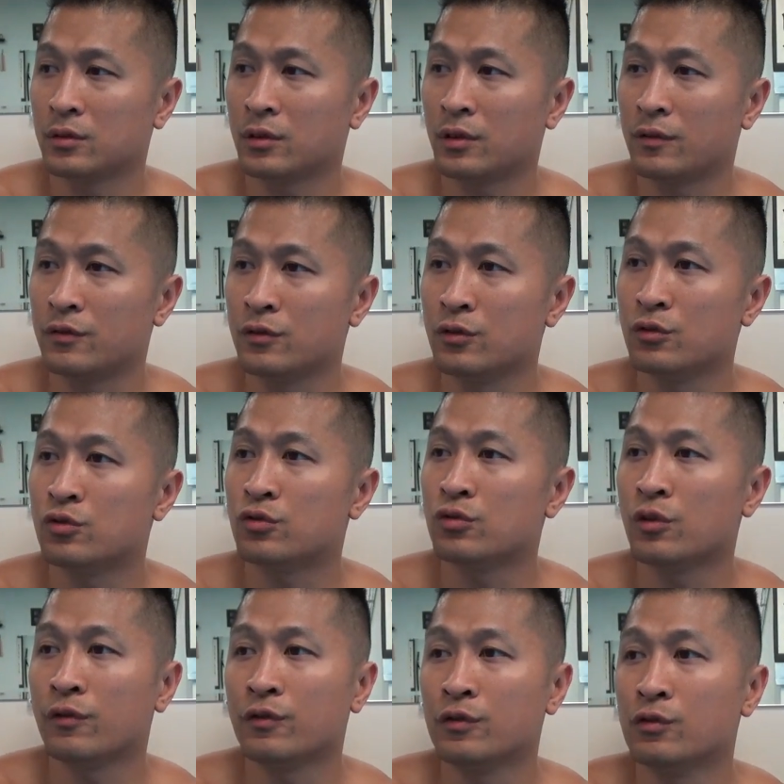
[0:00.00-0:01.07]
if you
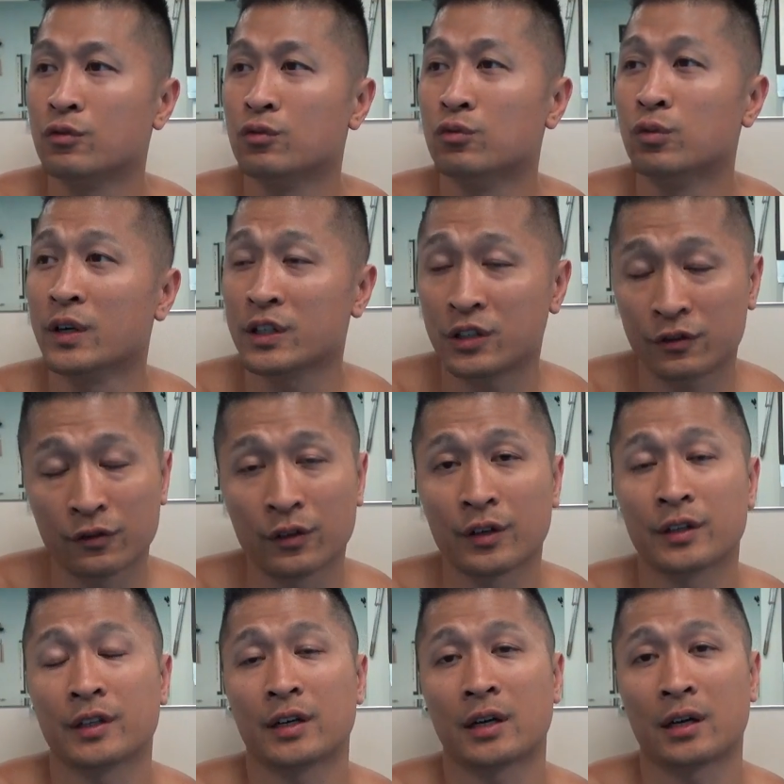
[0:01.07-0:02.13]
if you wish for
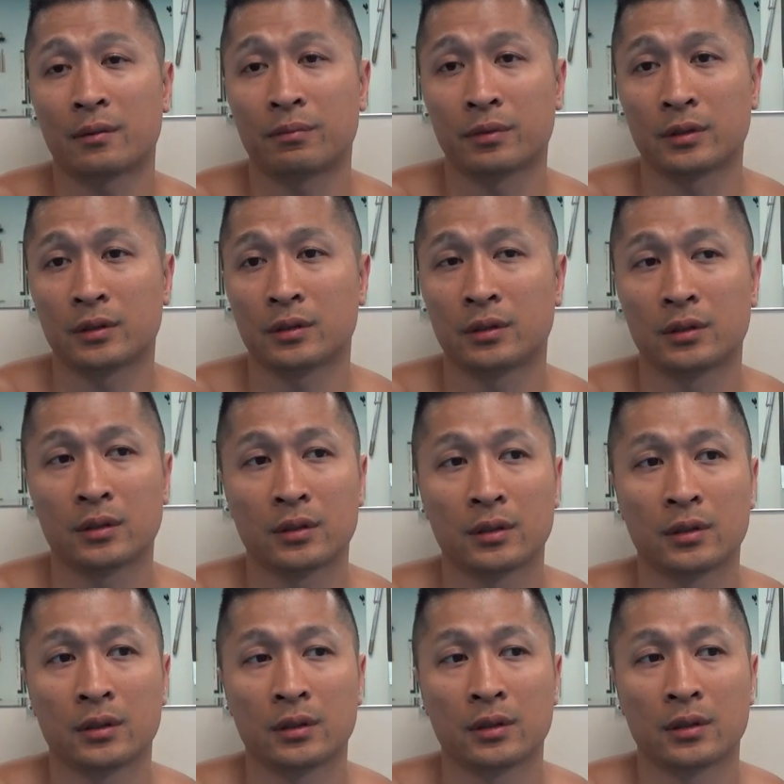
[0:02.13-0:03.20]
it to happen
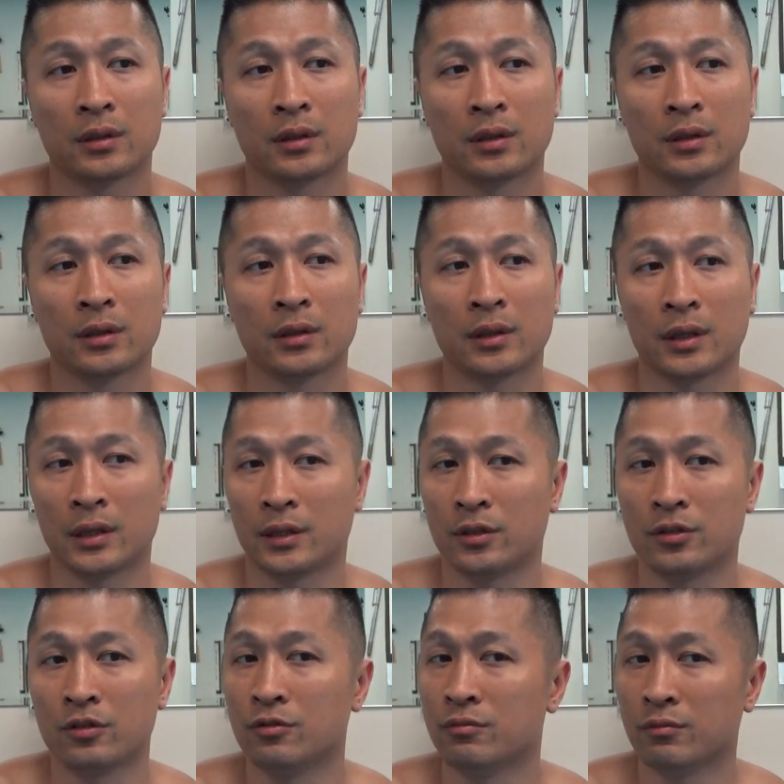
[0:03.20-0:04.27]
then
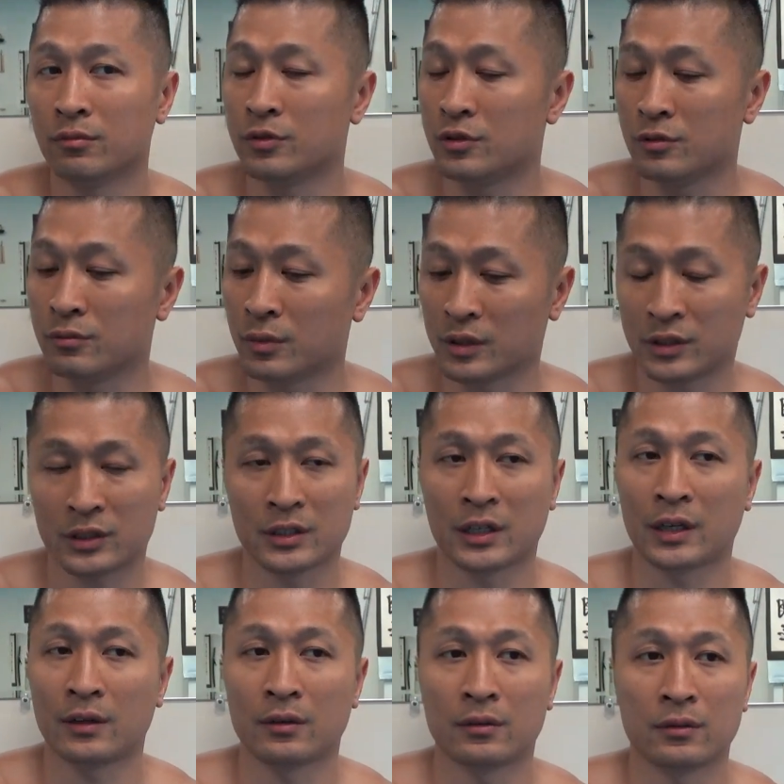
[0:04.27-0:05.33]
you you must
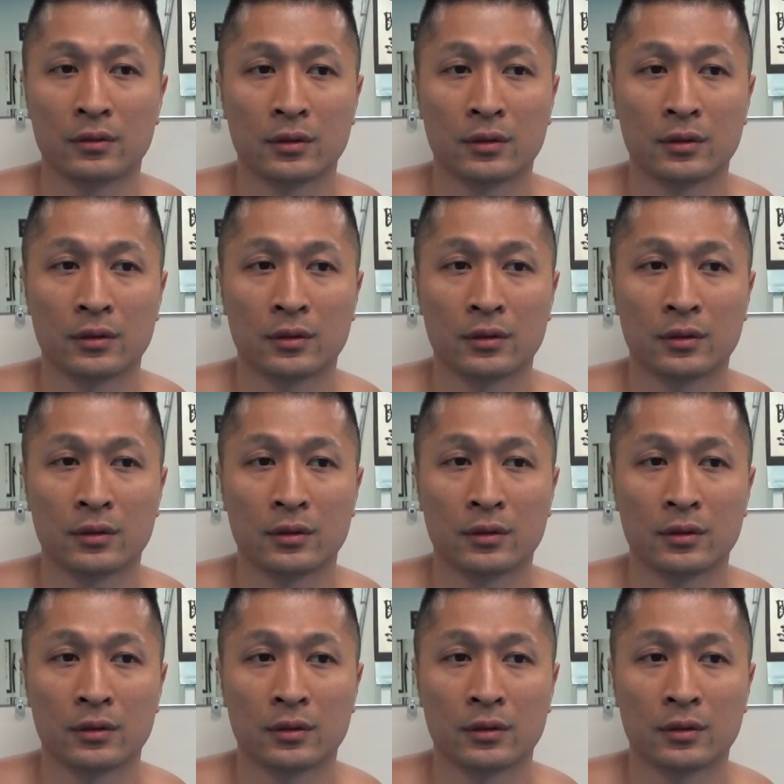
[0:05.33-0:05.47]
not